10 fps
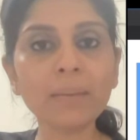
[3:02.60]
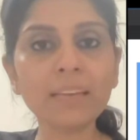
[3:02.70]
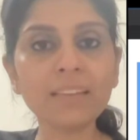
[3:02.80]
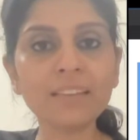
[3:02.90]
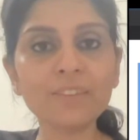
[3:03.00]

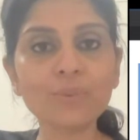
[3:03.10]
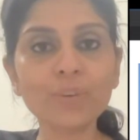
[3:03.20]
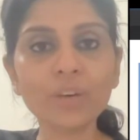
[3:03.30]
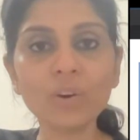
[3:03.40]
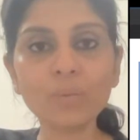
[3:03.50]
plan that is
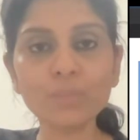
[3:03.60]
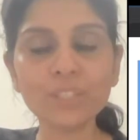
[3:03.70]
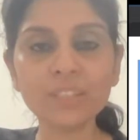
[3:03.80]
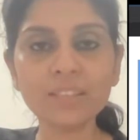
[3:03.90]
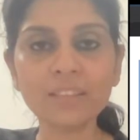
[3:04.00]
going on,
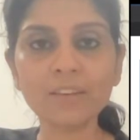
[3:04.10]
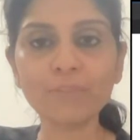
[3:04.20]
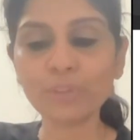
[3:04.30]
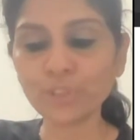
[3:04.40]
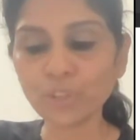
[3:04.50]
which is uh,
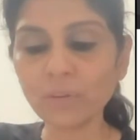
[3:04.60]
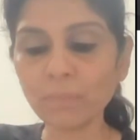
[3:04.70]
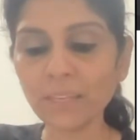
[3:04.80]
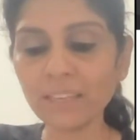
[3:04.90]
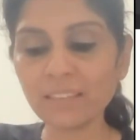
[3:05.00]
for a
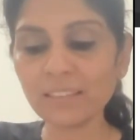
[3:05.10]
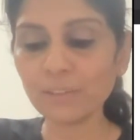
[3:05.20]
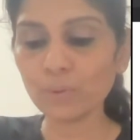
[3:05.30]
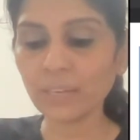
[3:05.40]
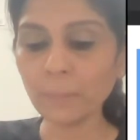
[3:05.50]
short period till
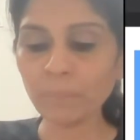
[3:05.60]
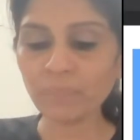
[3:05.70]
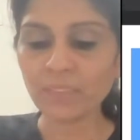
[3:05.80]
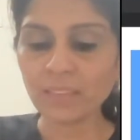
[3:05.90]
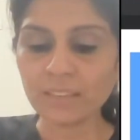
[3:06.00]
today.
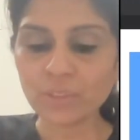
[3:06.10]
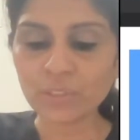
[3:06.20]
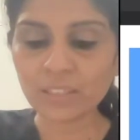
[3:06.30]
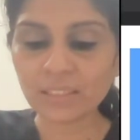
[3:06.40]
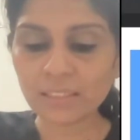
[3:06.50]
So
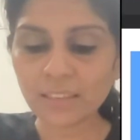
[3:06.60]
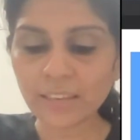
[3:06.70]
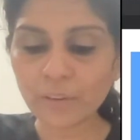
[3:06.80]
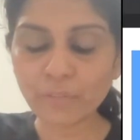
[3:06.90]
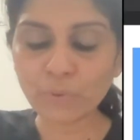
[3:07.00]
till
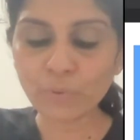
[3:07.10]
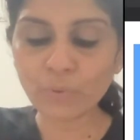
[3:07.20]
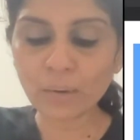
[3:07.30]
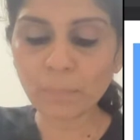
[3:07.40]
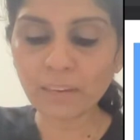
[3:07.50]
today, if
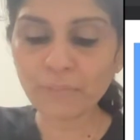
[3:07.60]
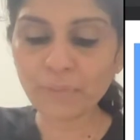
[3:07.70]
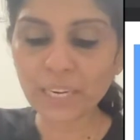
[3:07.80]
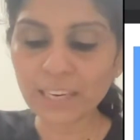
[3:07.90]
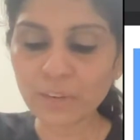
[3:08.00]
you apply
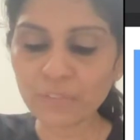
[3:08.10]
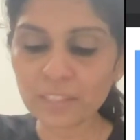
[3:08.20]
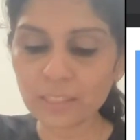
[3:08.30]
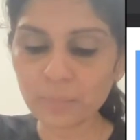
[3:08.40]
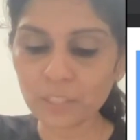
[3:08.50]
for any of
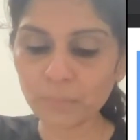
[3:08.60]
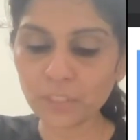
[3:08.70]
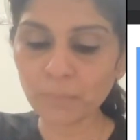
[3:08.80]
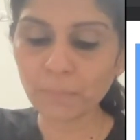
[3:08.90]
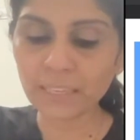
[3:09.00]
the
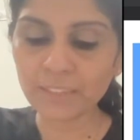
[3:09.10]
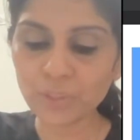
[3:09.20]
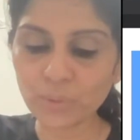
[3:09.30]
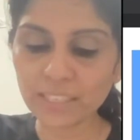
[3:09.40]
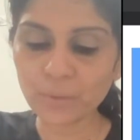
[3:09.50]
subscription
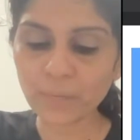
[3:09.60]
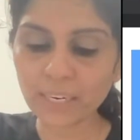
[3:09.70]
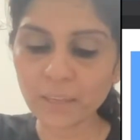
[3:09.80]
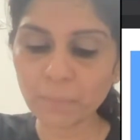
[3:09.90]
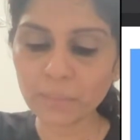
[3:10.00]
plans, you get
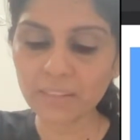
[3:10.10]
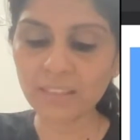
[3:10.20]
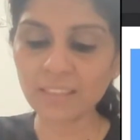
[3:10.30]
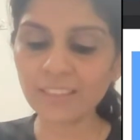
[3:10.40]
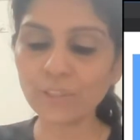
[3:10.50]
20
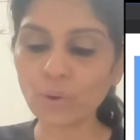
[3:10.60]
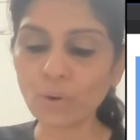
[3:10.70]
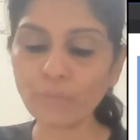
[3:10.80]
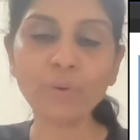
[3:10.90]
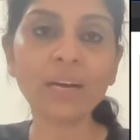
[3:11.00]
percentage
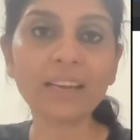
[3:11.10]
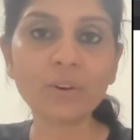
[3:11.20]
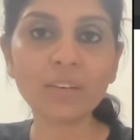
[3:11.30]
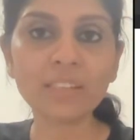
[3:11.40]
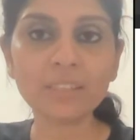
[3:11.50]
off for
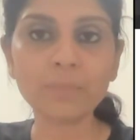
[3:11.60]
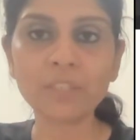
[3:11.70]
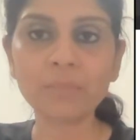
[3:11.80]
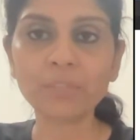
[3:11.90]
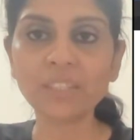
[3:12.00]
iconic
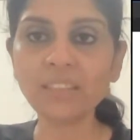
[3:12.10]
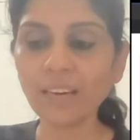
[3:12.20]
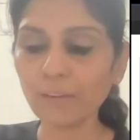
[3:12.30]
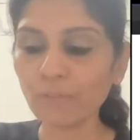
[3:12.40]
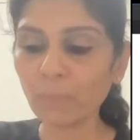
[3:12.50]
subscription
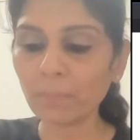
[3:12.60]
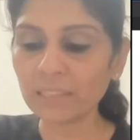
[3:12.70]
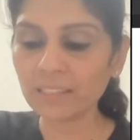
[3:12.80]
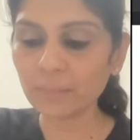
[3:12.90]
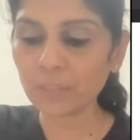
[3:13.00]
and for
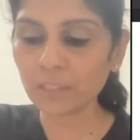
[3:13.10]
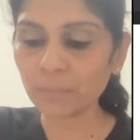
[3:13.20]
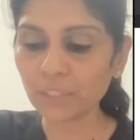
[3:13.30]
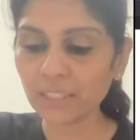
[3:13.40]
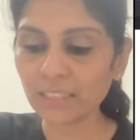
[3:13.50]
plus
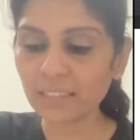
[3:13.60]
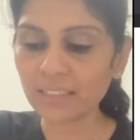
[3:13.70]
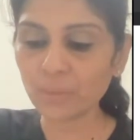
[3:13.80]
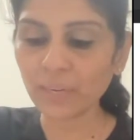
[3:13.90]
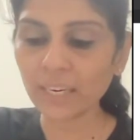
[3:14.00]
subscription, there
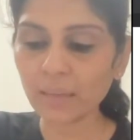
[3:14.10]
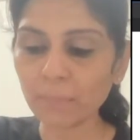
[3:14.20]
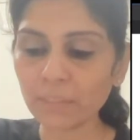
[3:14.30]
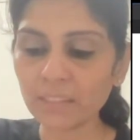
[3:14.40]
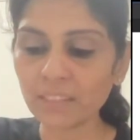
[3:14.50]
is 20
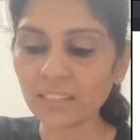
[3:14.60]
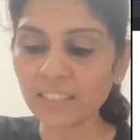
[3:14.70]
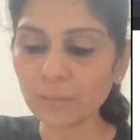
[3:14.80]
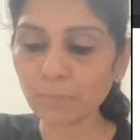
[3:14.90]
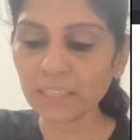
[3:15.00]

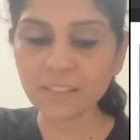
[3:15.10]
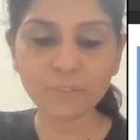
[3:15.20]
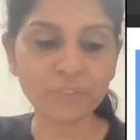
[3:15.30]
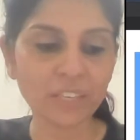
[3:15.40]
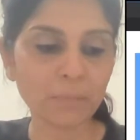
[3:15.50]
percentage plus
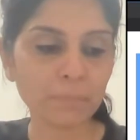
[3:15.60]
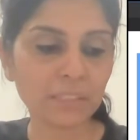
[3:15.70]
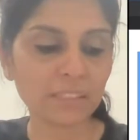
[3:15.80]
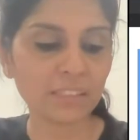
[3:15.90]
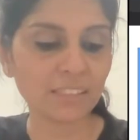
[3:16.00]
15
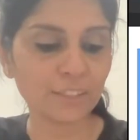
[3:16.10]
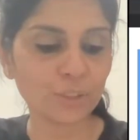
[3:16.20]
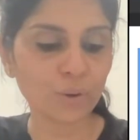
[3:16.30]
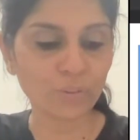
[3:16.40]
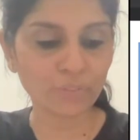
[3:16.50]

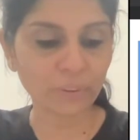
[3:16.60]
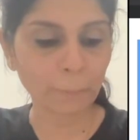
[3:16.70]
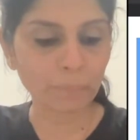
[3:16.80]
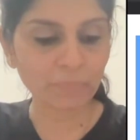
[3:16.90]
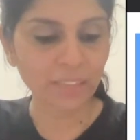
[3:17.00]
percentage off.
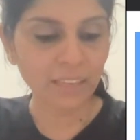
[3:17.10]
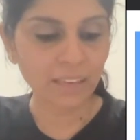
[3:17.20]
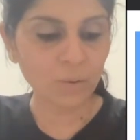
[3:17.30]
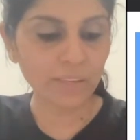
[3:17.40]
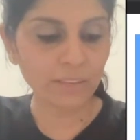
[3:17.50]

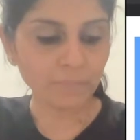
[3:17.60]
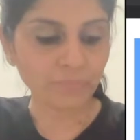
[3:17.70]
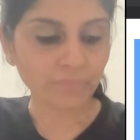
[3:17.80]
Okay.